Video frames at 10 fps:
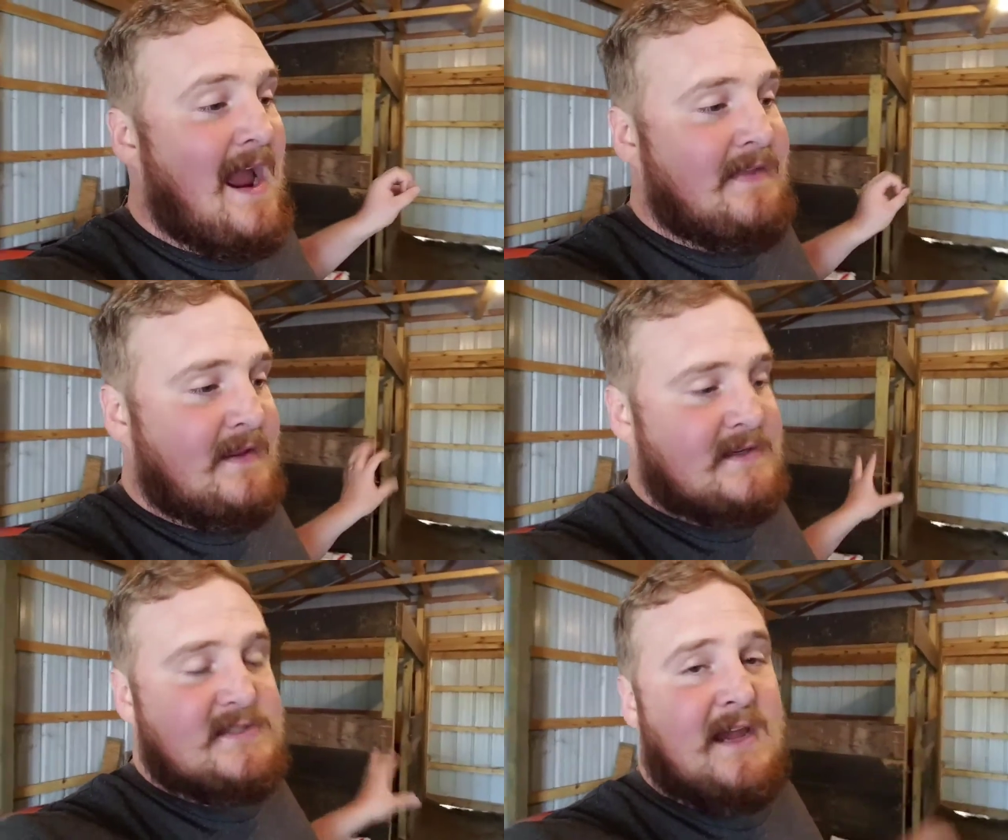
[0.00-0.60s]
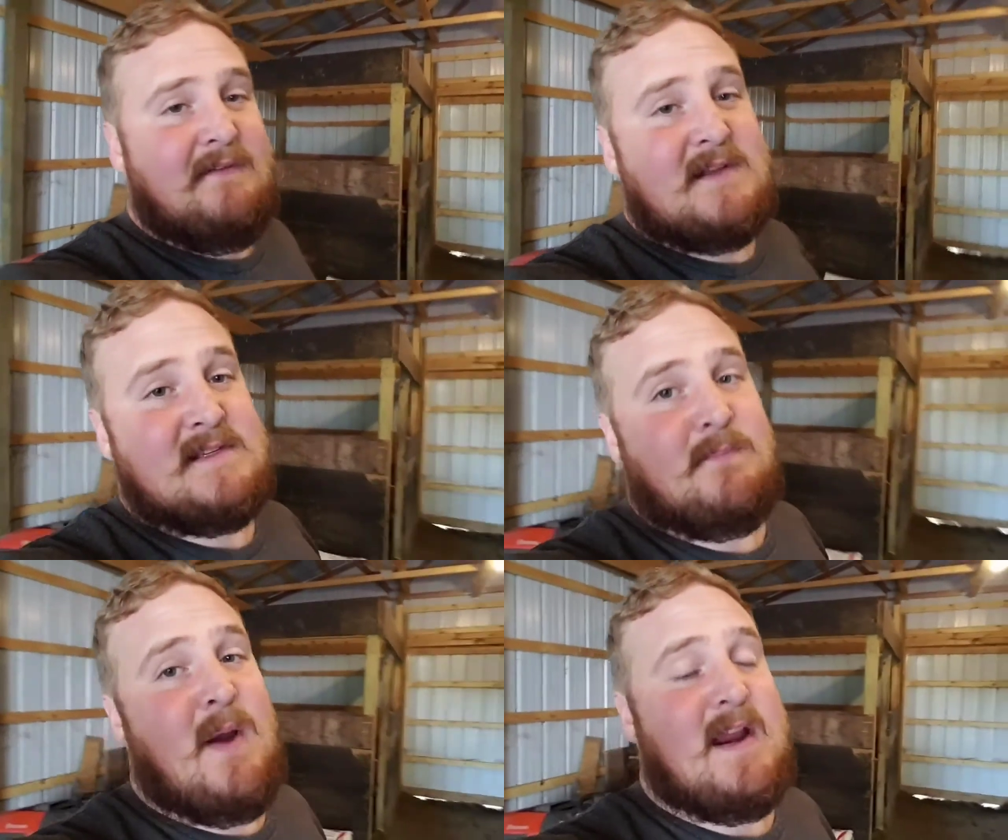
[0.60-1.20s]
I think the
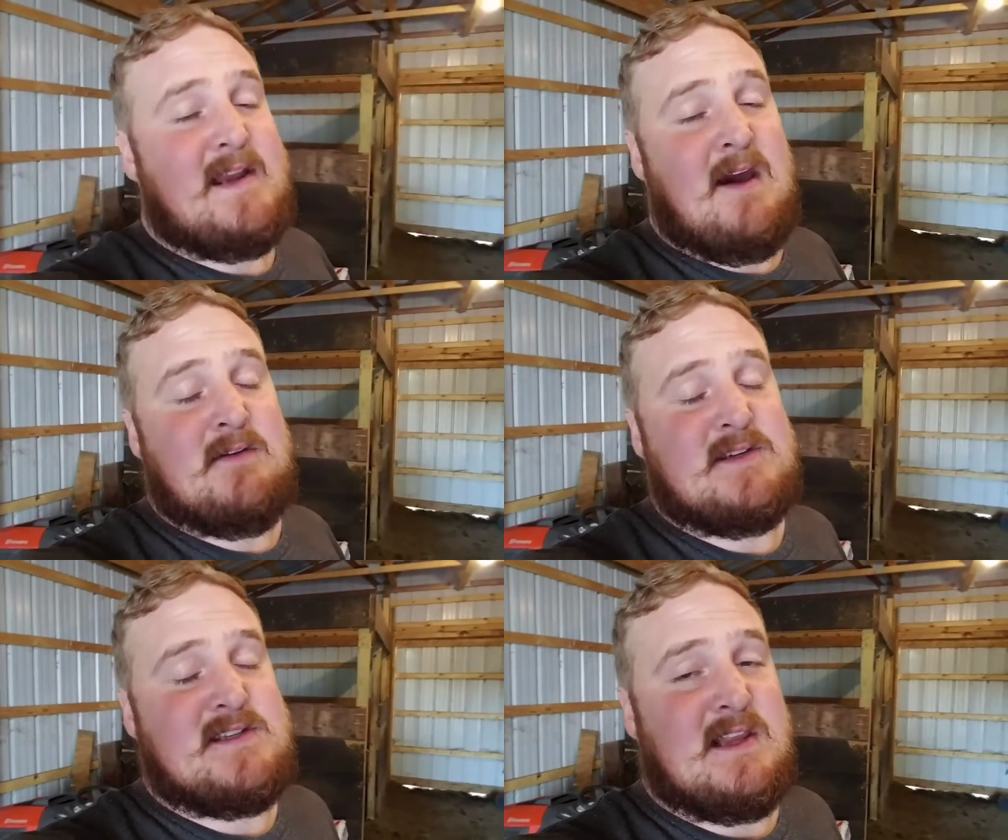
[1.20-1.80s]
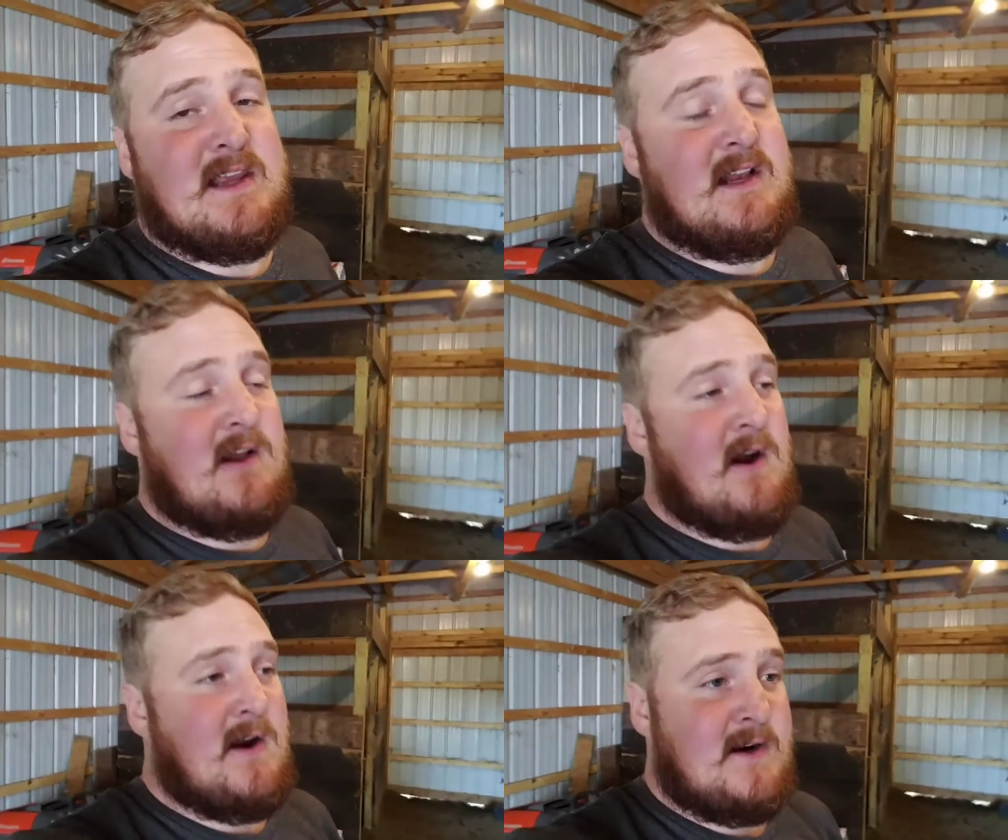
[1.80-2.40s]
shavings break down just a little
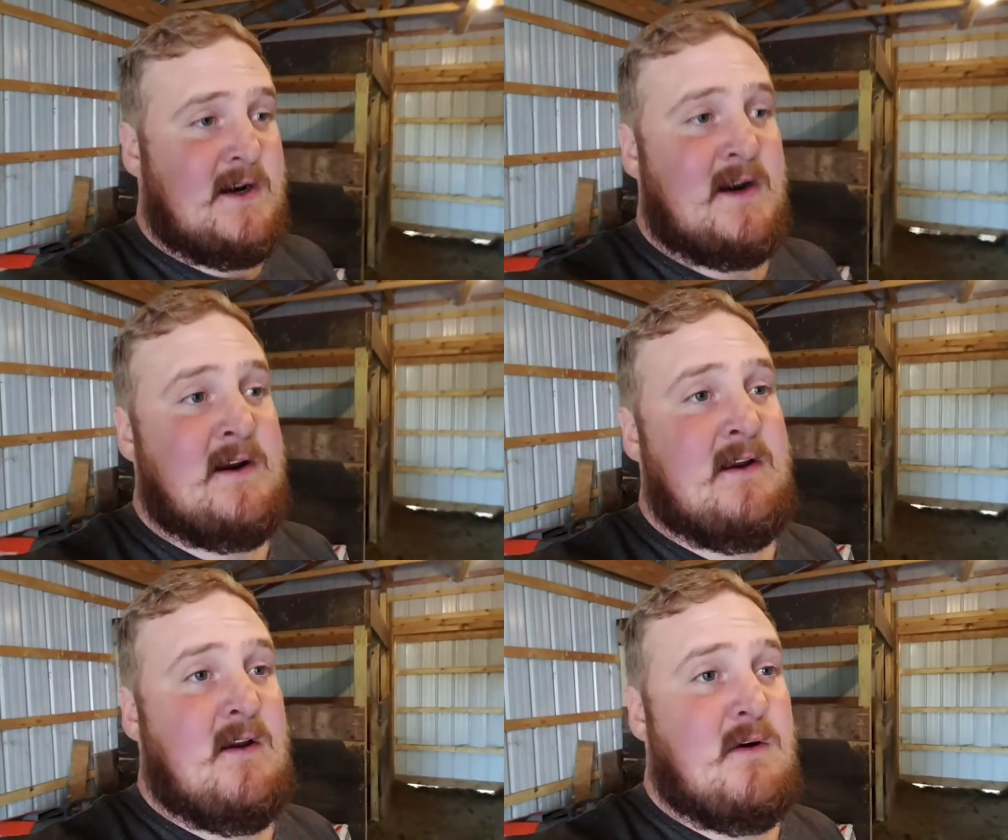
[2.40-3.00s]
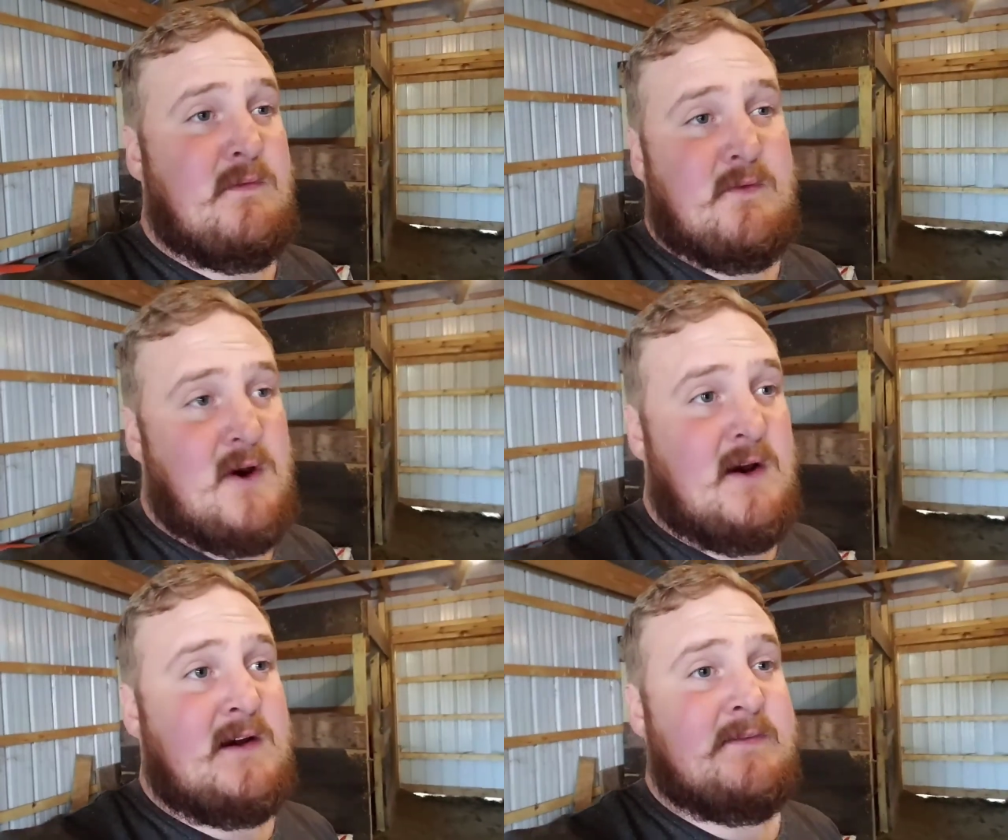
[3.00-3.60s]
harder
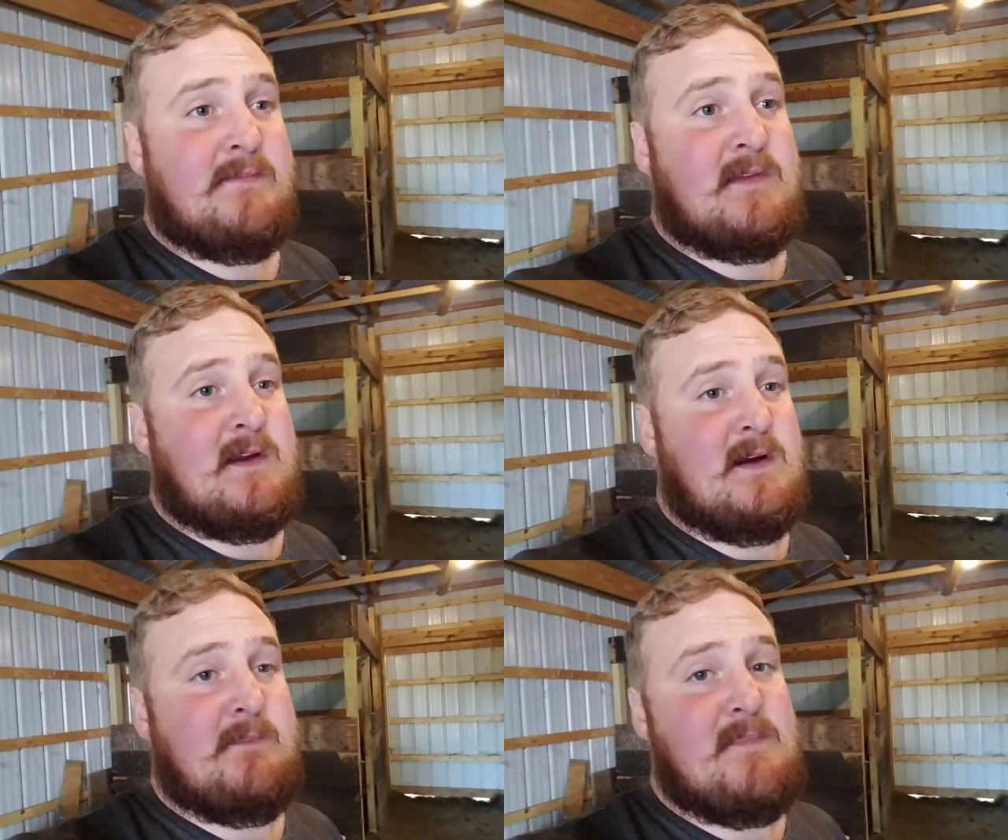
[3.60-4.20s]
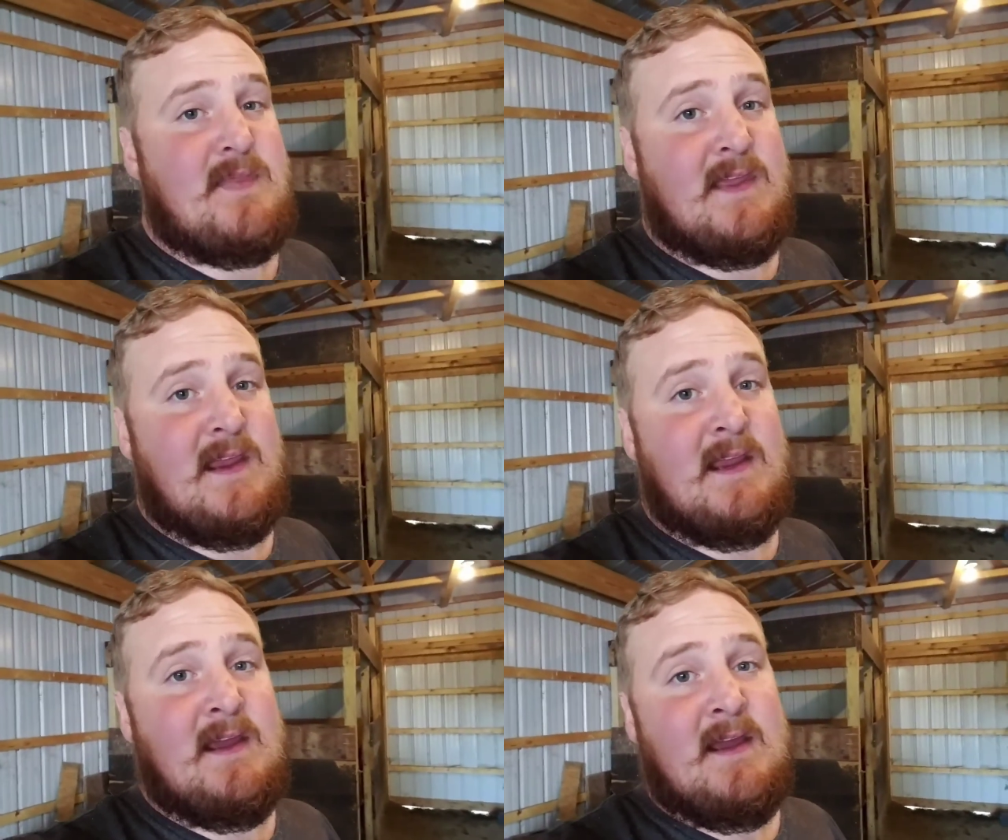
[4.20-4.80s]
overall.
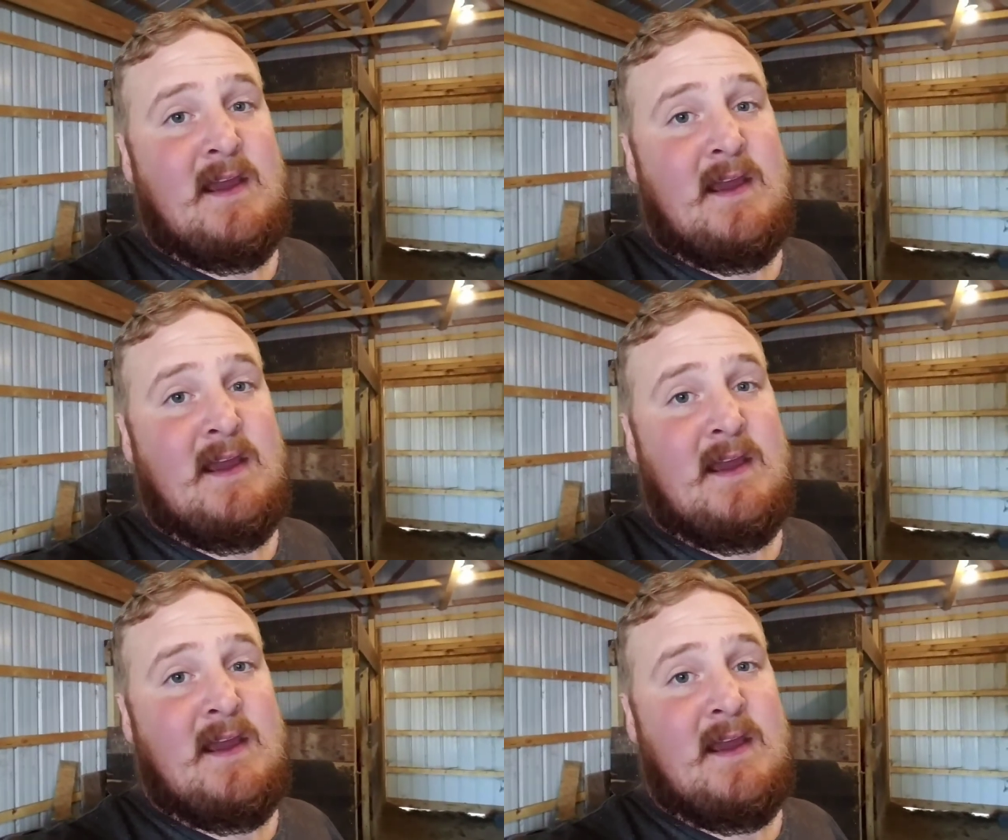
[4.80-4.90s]
The